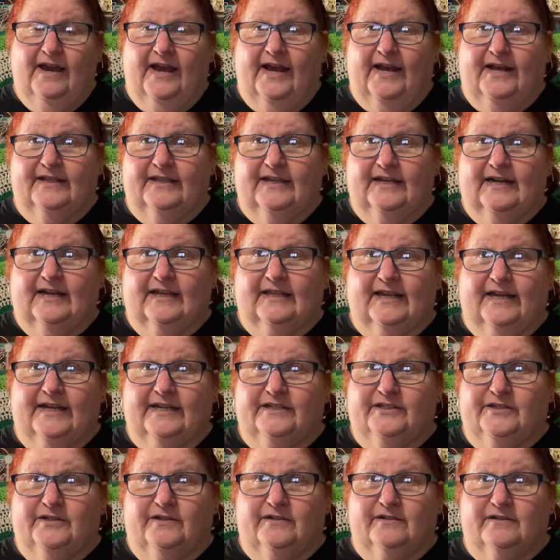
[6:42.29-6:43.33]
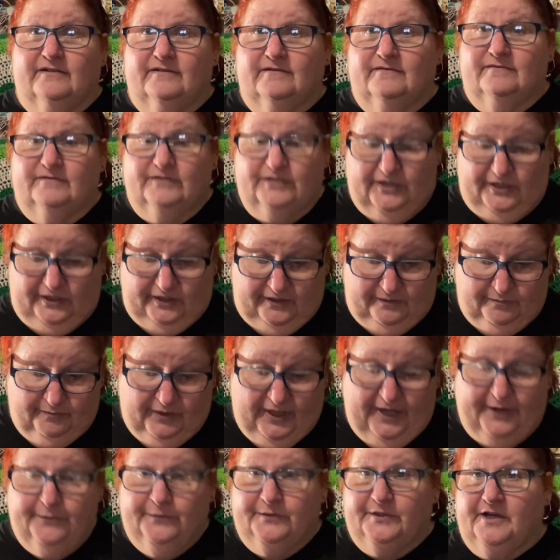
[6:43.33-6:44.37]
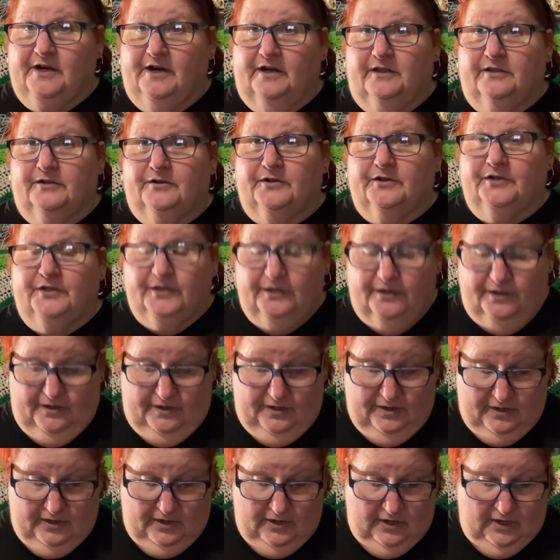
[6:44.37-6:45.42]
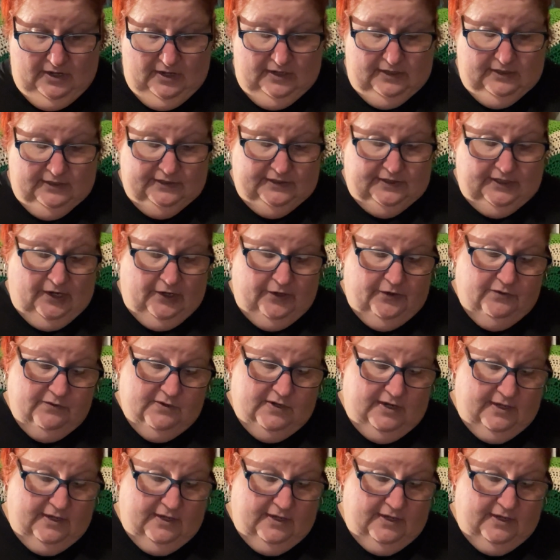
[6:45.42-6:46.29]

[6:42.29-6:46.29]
And then I like to just play with colors. So,